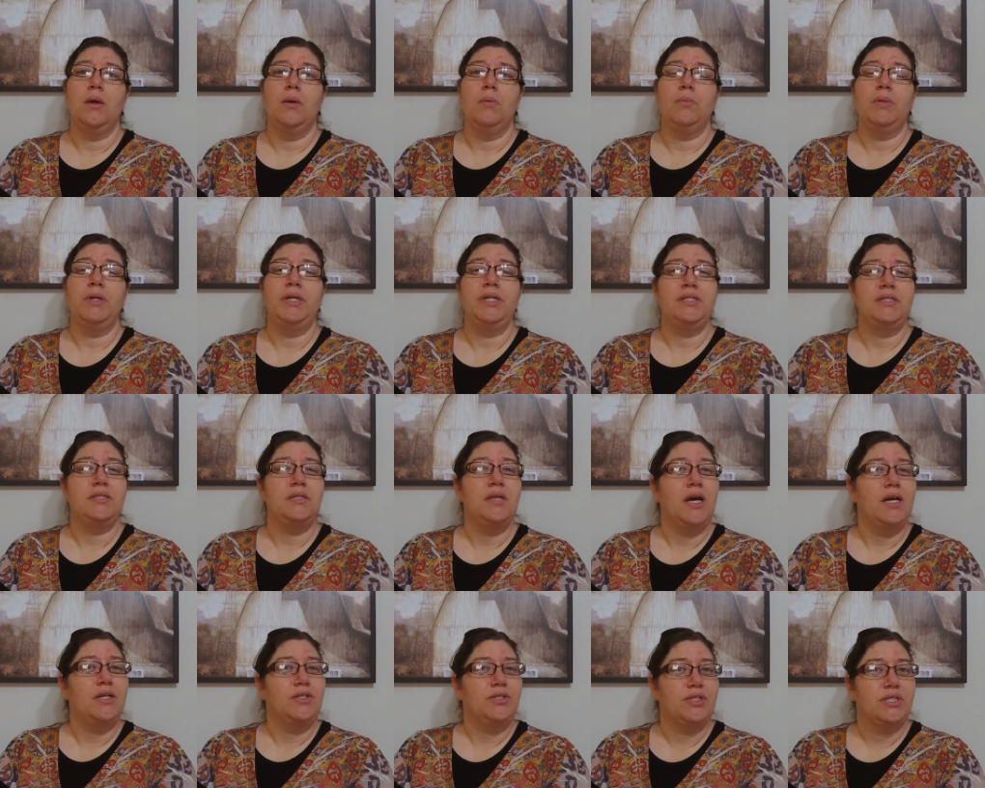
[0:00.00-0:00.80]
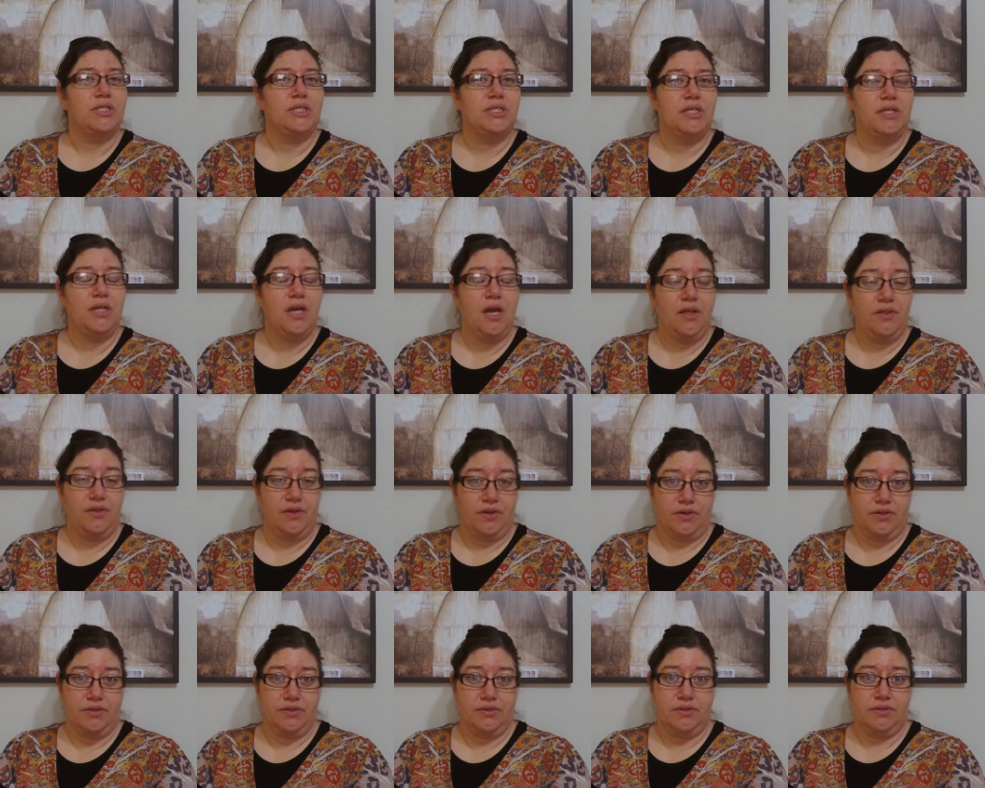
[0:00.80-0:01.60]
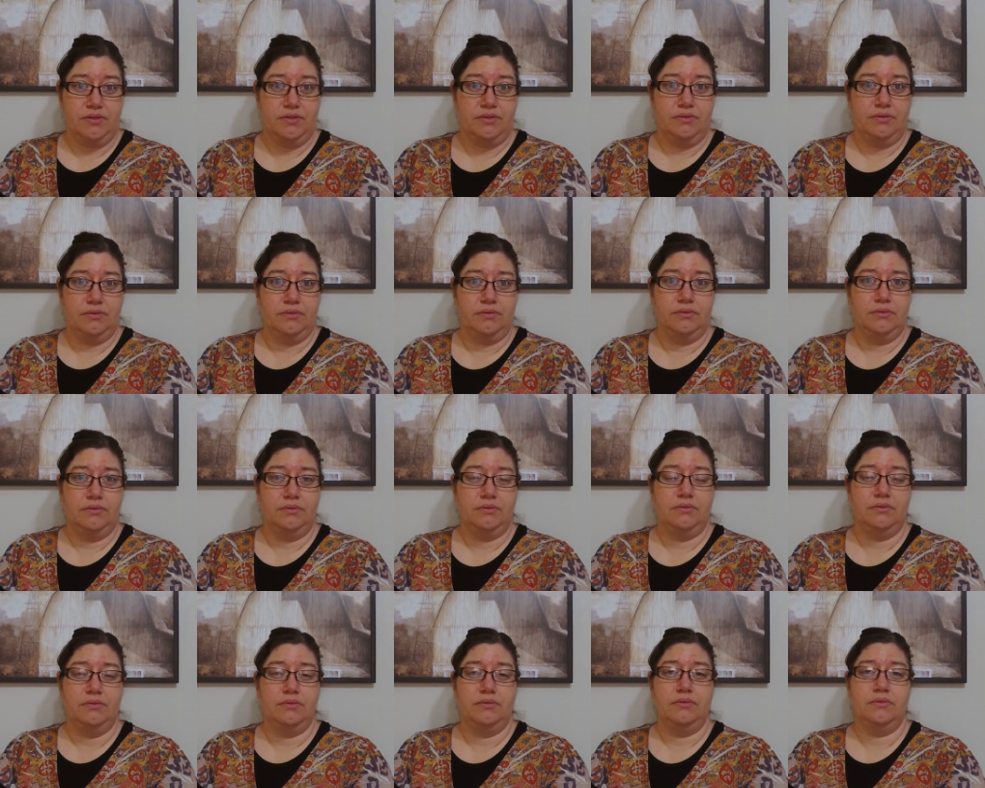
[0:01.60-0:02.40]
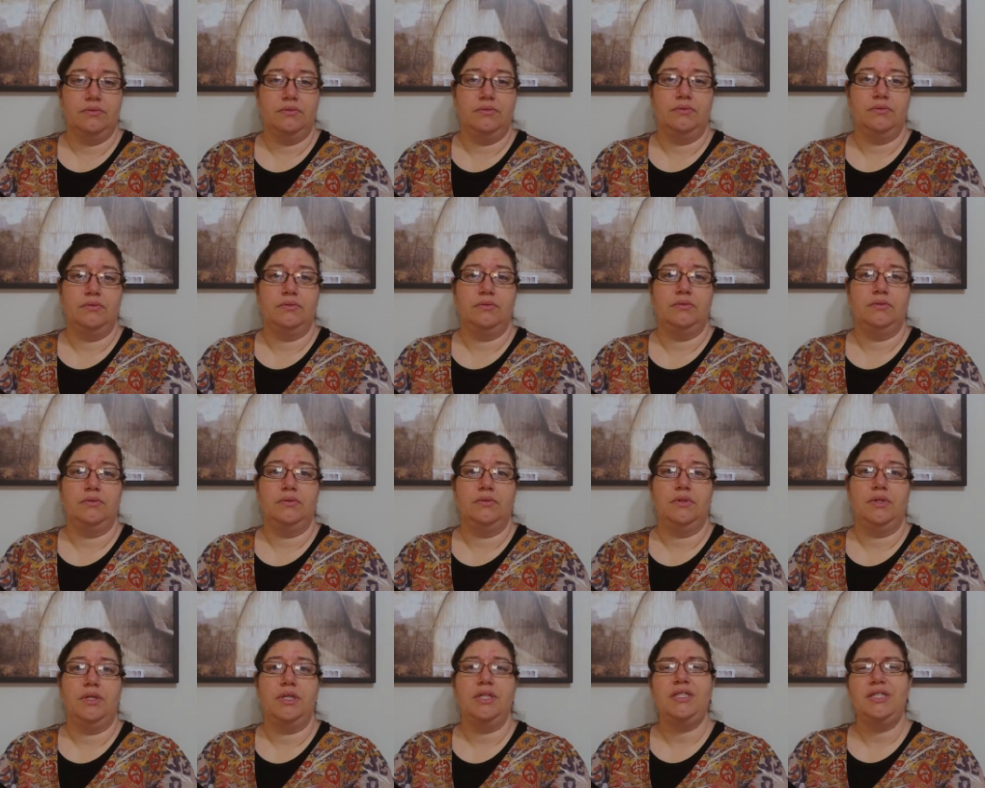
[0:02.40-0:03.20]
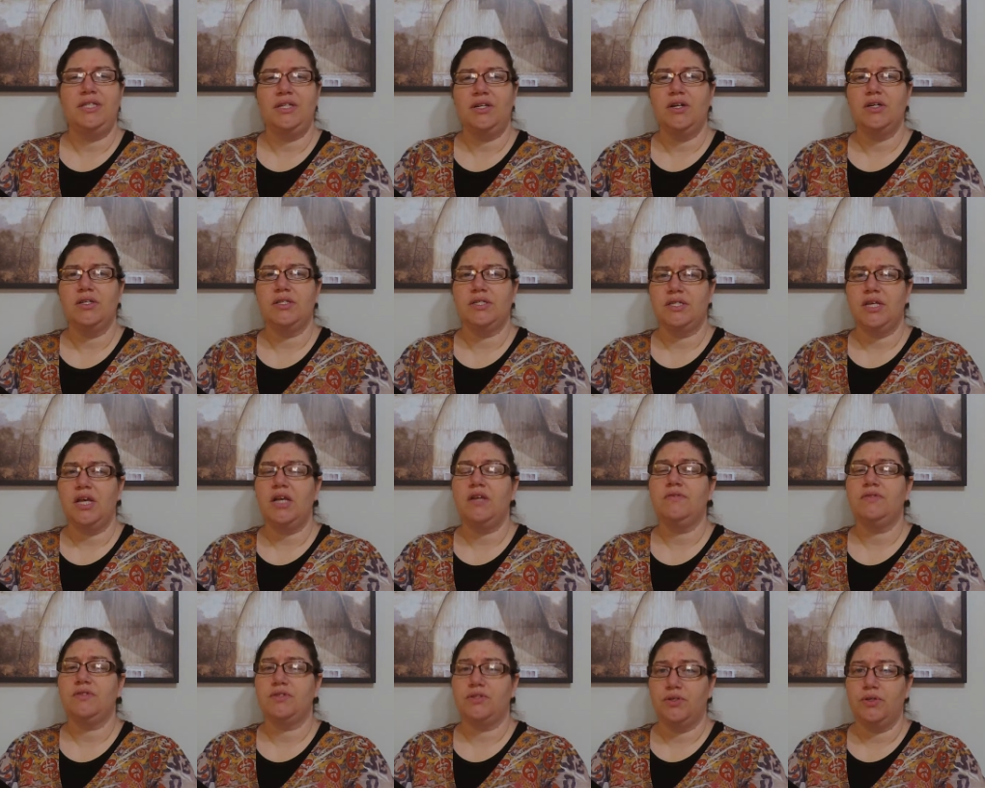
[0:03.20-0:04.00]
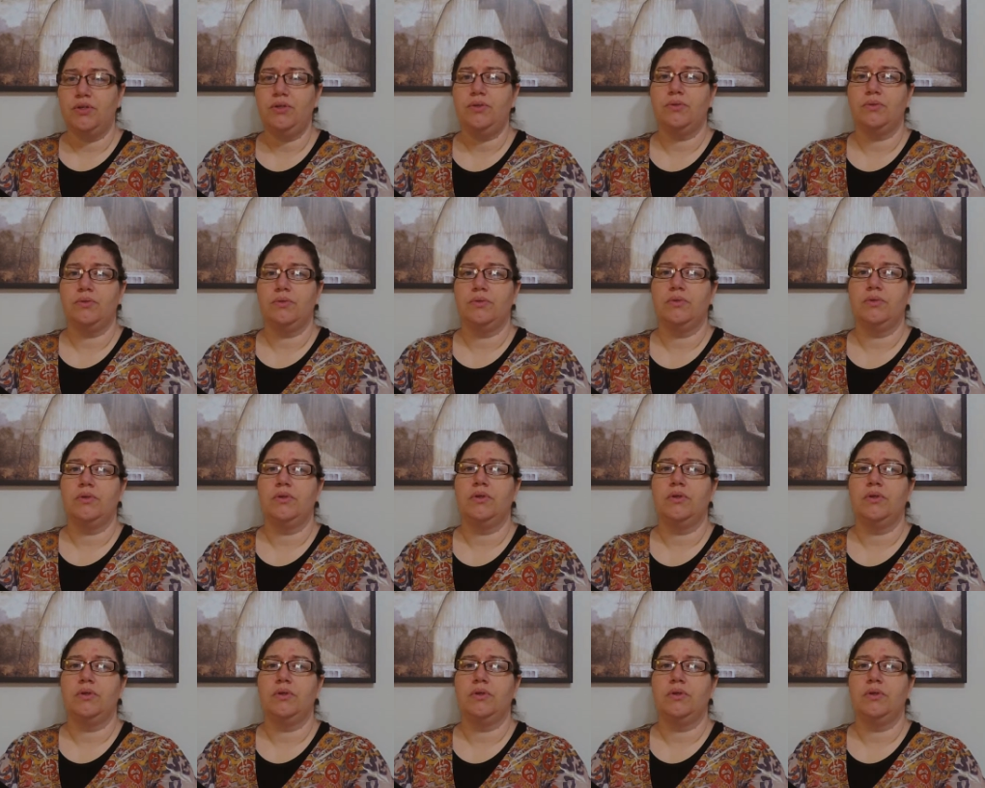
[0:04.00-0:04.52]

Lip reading: But it's not just in others. It's in ourselves too.